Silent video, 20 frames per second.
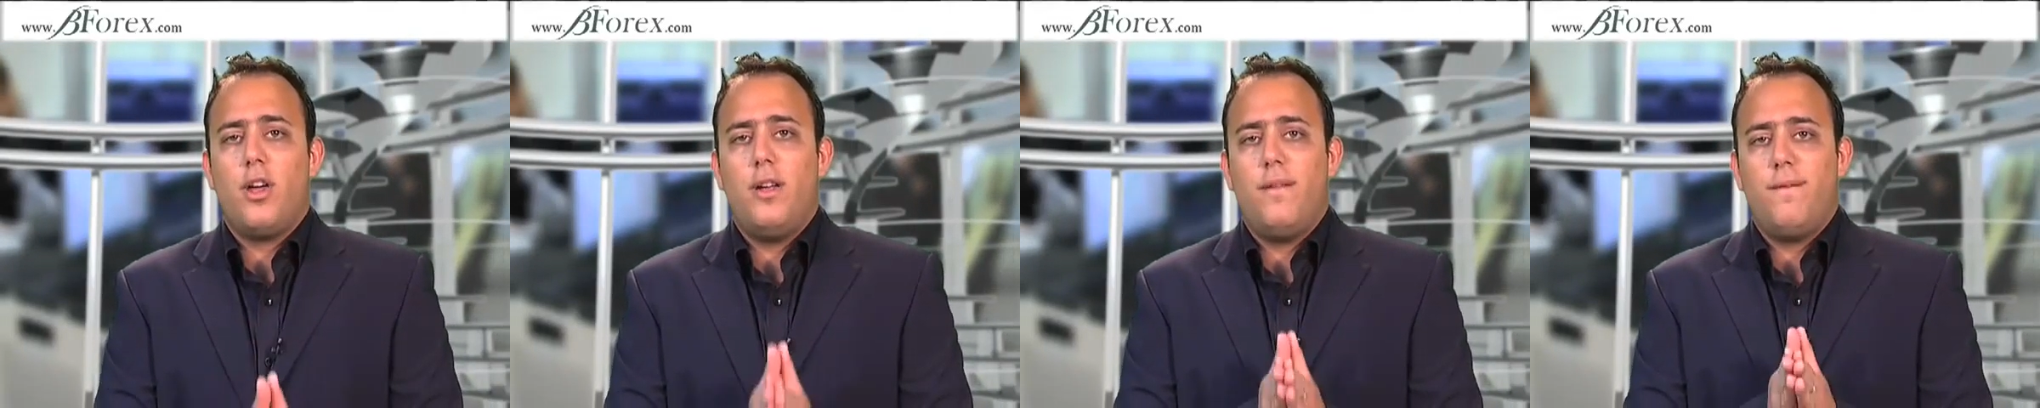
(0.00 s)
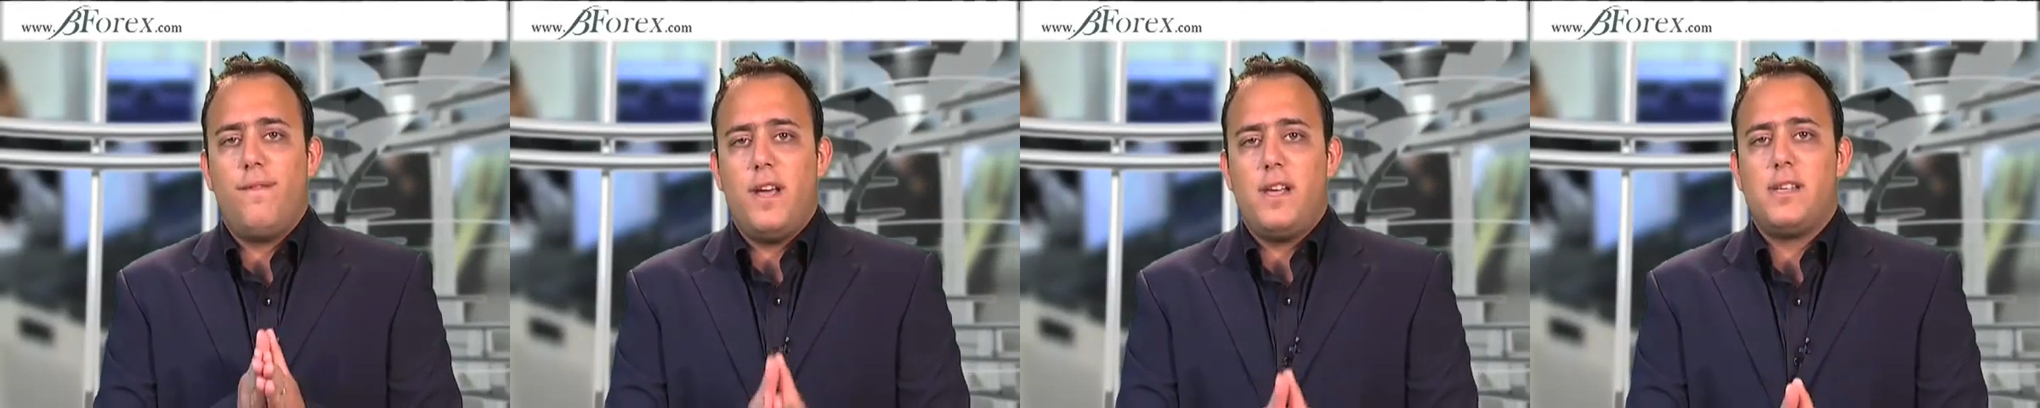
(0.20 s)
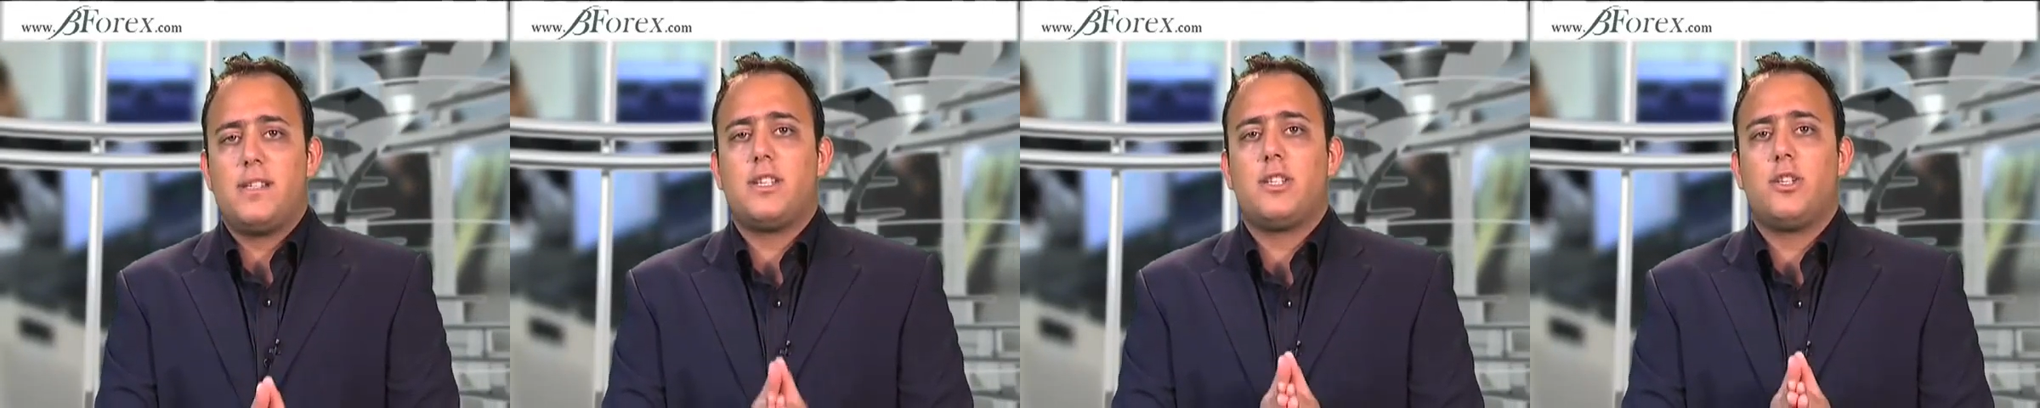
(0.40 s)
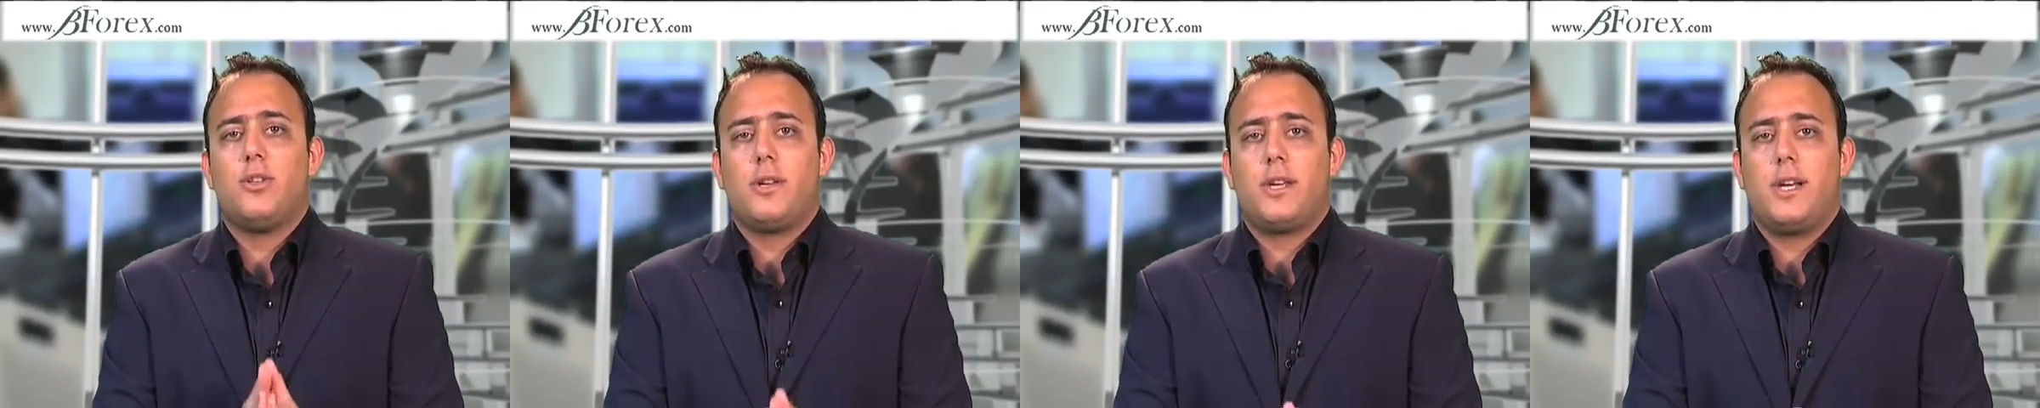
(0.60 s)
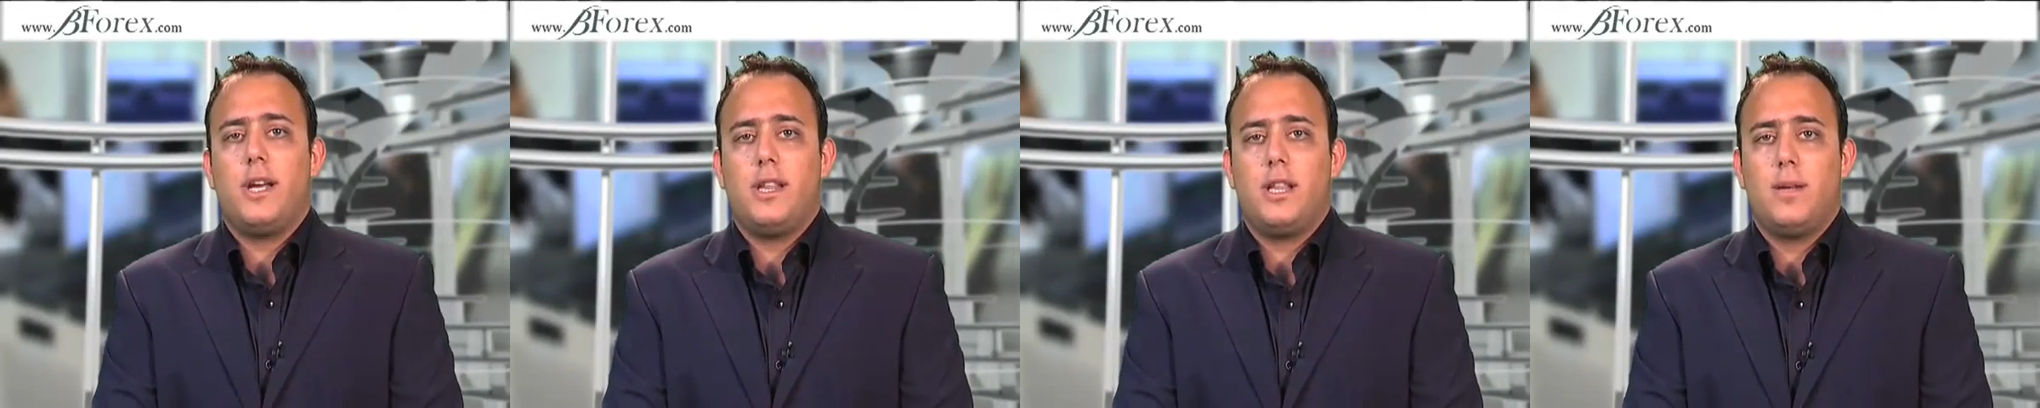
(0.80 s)
investors
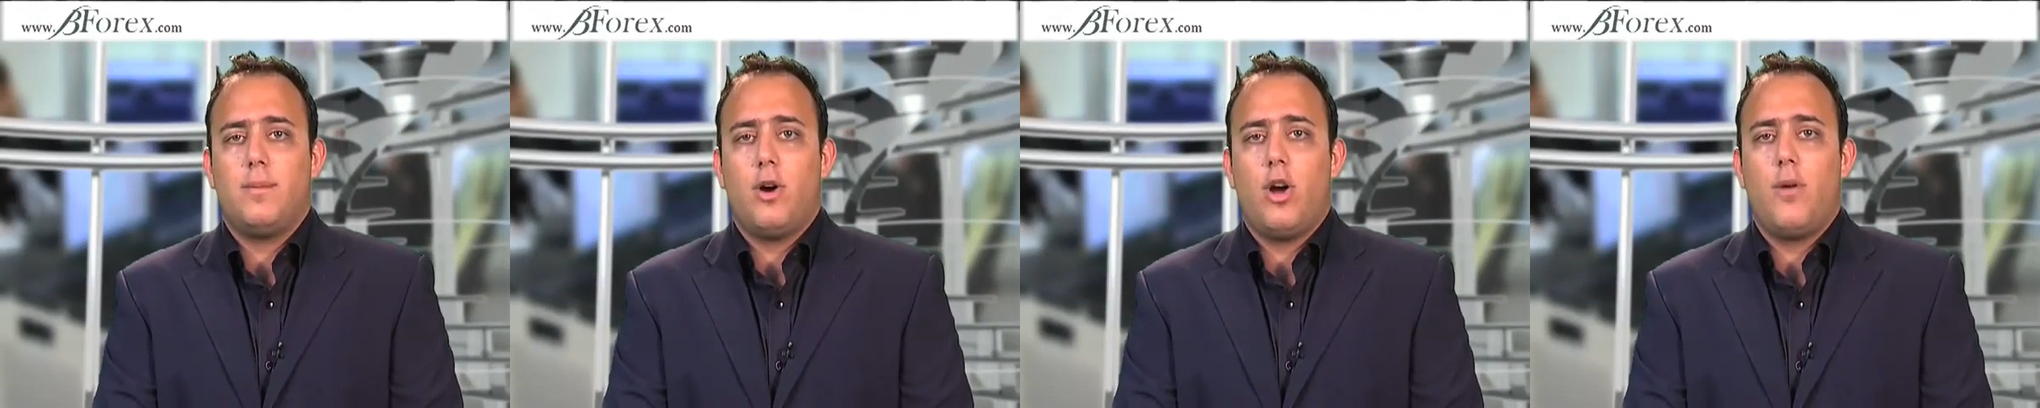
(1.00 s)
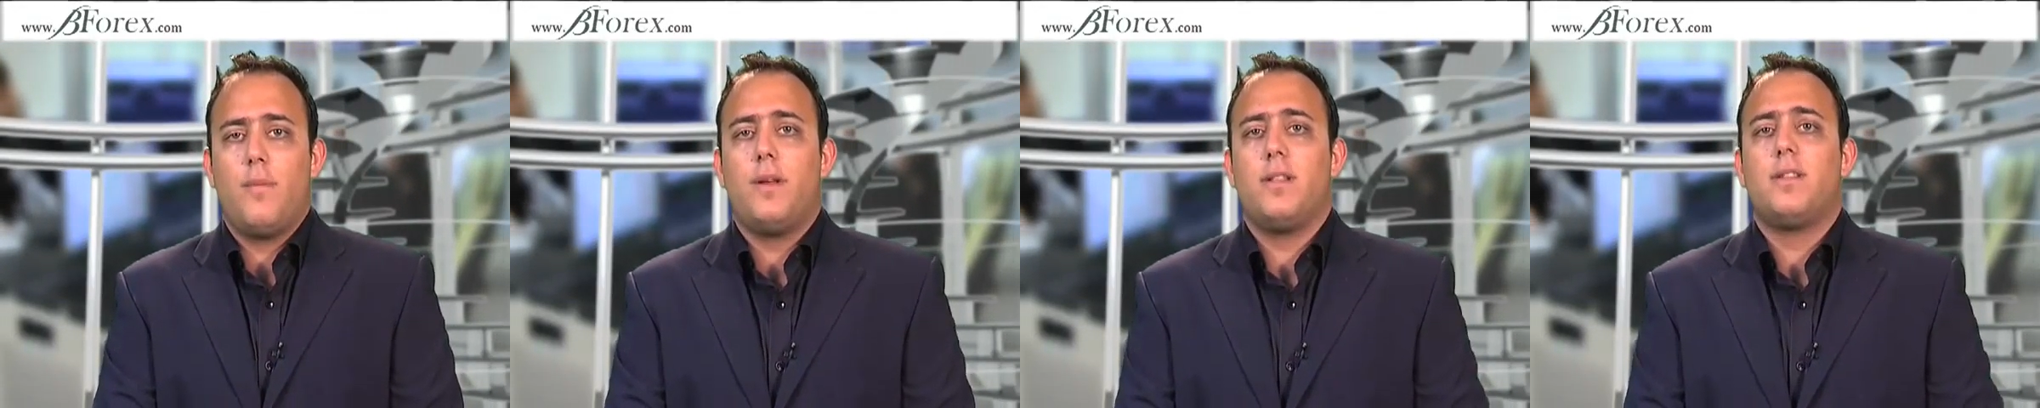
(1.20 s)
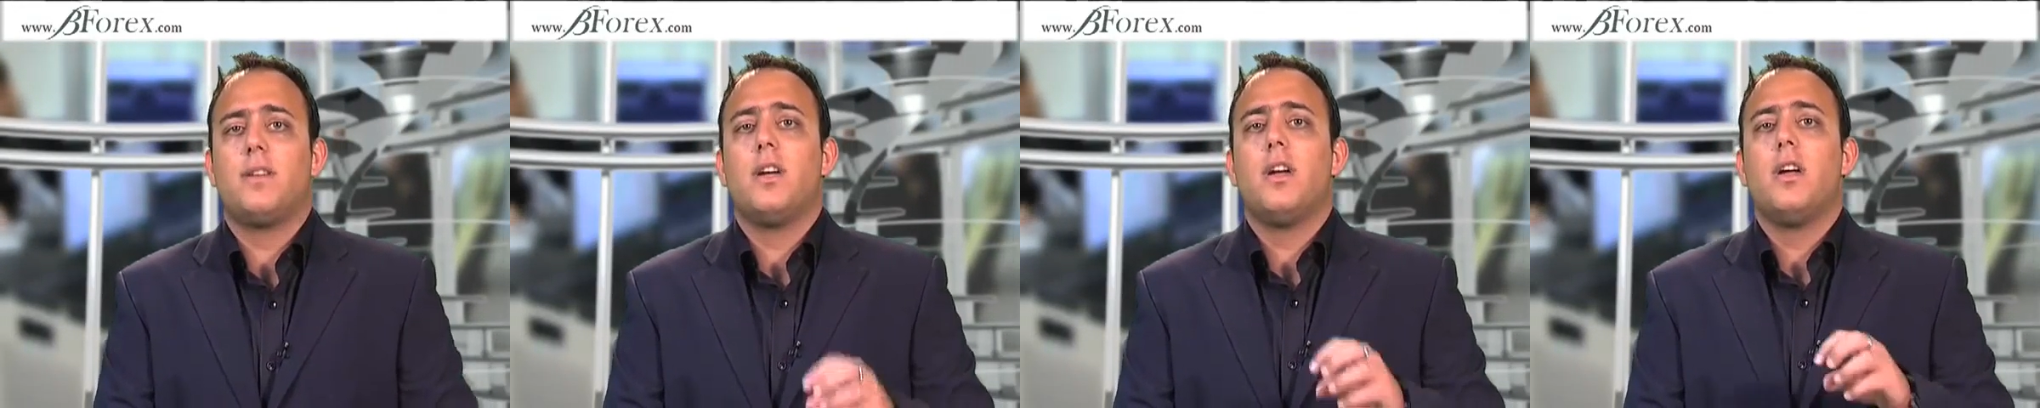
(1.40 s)
looking at the moment?